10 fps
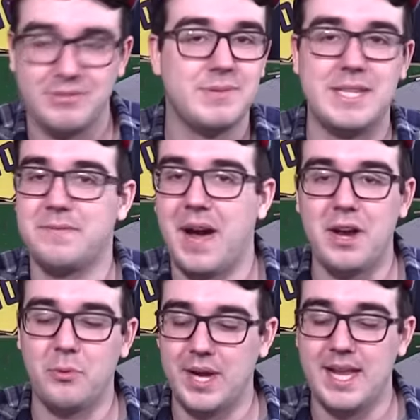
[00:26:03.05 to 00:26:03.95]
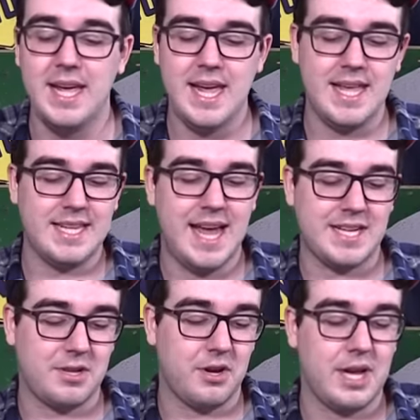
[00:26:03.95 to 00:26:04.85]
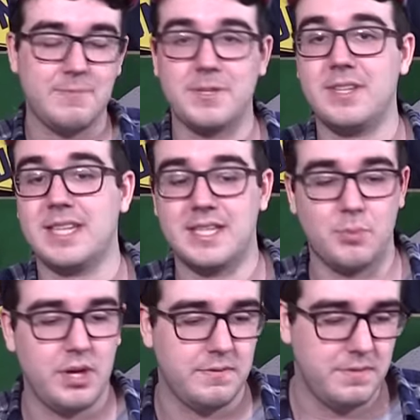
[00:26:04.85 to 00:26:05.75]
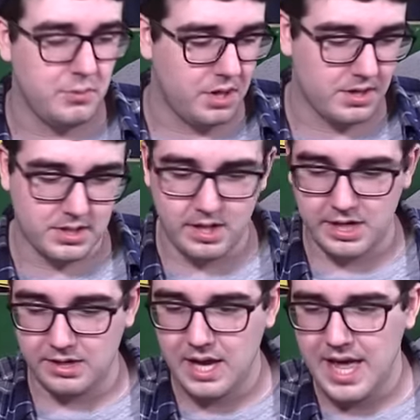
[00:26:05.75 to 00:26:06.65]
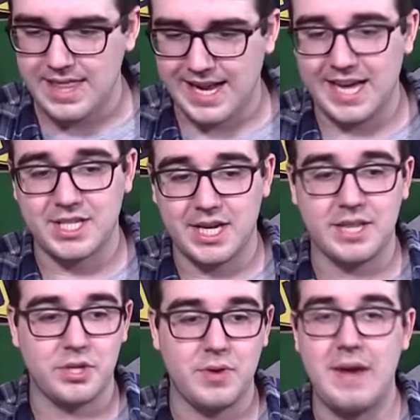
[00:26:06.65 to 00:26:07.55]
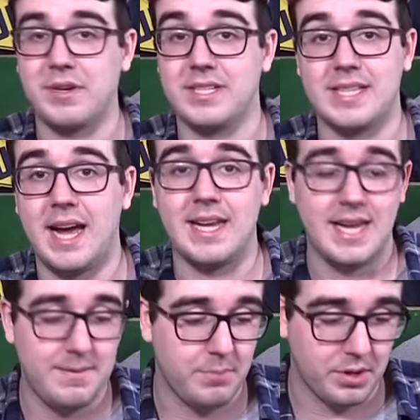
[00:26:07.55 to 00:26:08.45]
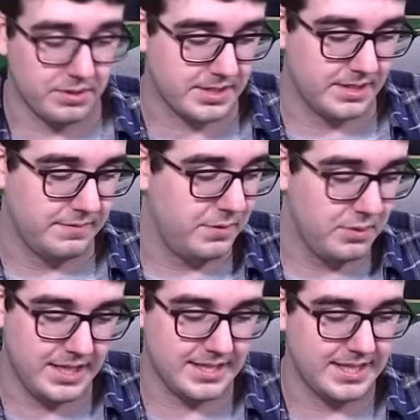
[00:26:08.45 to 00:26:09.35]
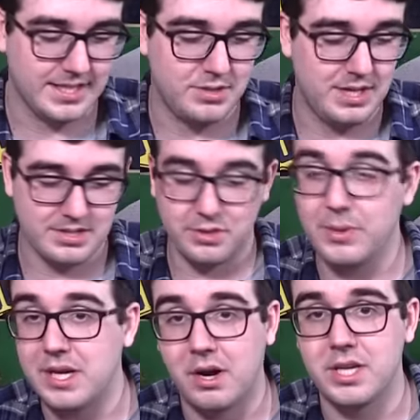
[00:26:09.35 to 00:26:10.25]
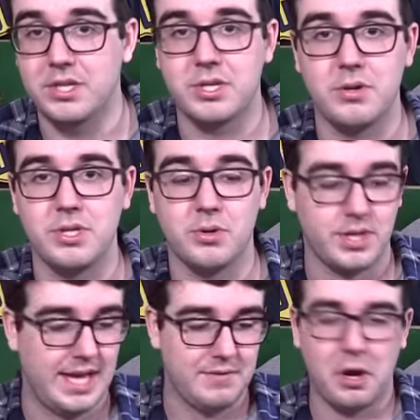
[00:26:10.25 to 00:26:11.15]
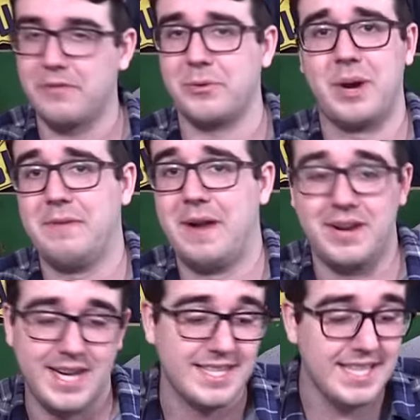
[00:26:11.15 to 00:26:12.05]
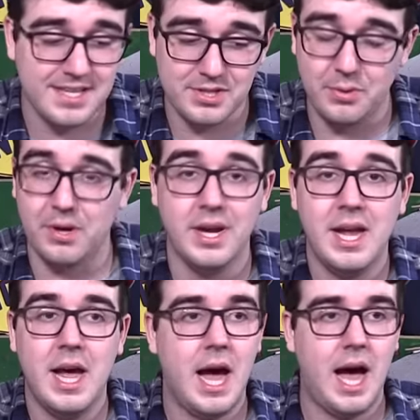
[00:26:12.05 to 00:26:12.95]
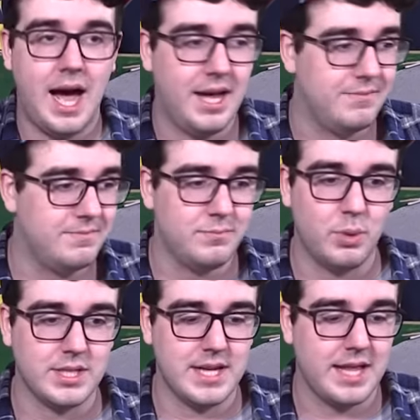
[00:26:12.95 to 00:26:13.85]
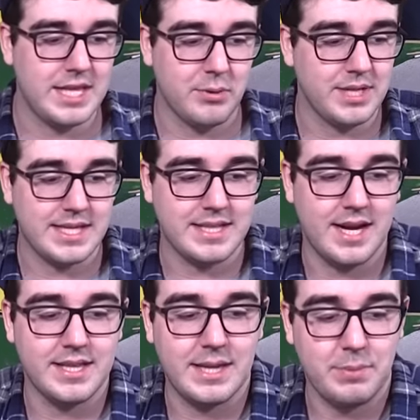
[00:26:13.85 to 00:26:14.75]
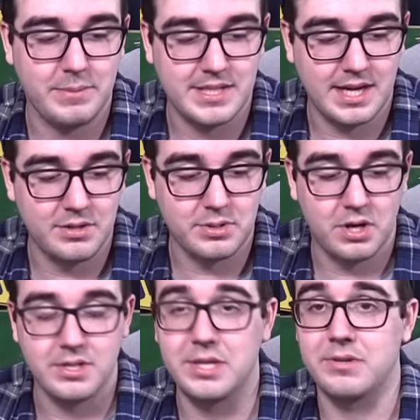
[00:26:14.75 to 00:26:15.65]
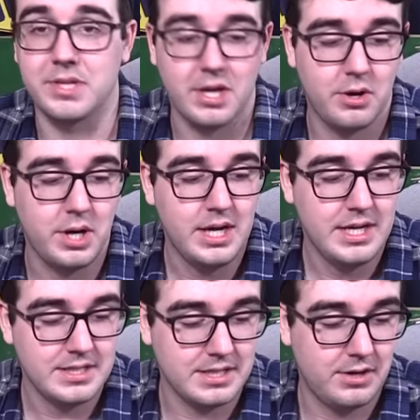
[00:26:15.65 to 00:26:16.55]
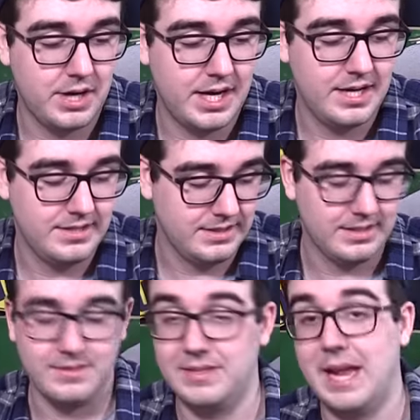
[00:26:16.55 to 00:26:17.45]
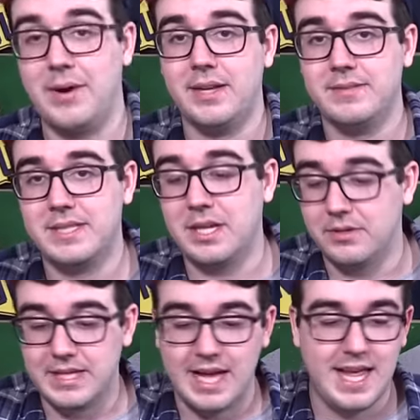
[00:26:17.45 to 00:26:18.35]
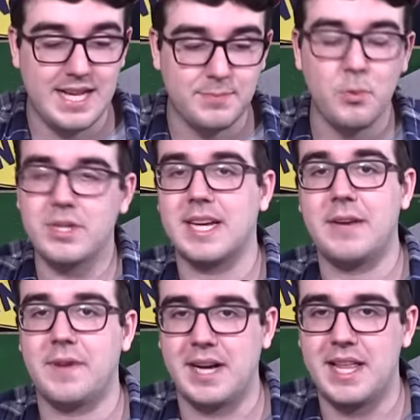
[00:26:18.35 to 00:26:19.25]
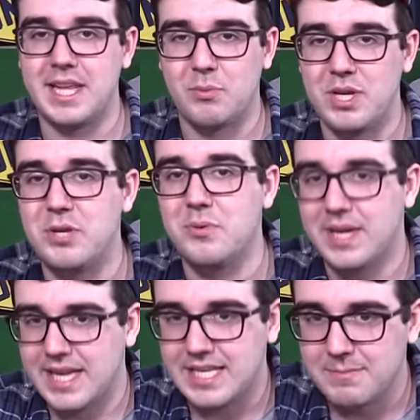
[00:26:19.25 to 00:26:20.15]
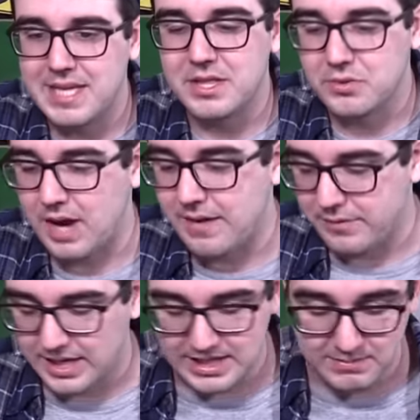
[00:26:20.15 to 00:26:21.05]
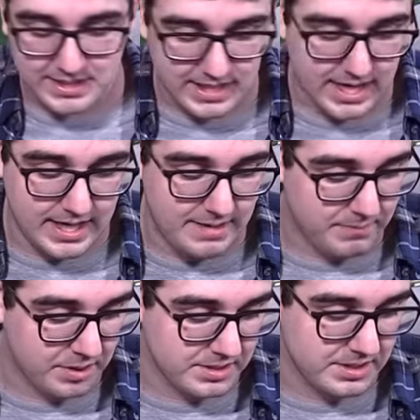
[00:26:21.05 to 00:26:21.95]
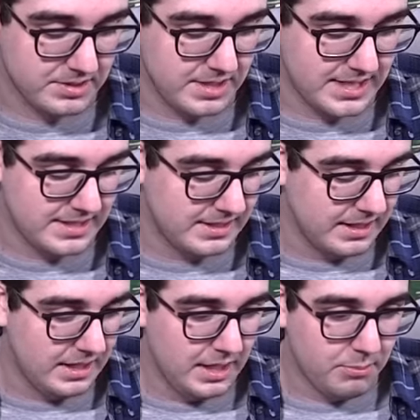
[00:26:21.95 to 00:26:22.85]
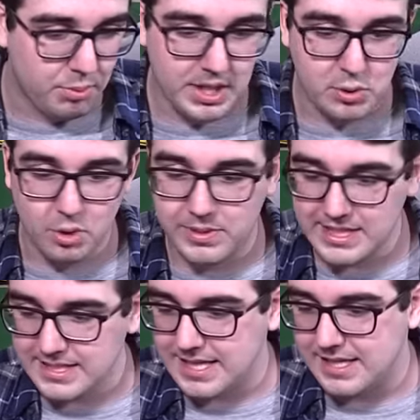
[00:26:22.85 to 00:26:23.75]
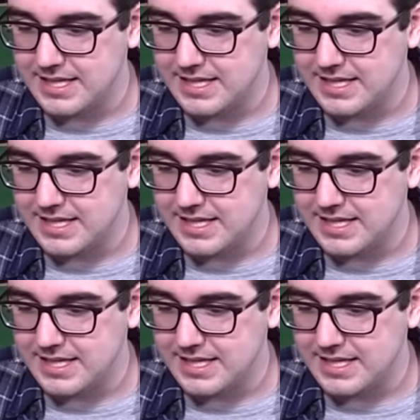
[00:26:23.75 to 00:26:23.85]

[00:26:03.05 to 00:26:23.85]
It was his final win in the NASCAR Cup Series, and it's one of the few cars on here that I actually got the driver to sign it in person. A few of these, like this 2003 car I just showed you, or the Kevin Harvick one I found at an antique store, I was not there when they signed it. They probably signed those cars years ago. So anyway, still, it's more significant, I think, when you get to meet the driver and get them to sign it in person. So that's pretty cool. But this is it.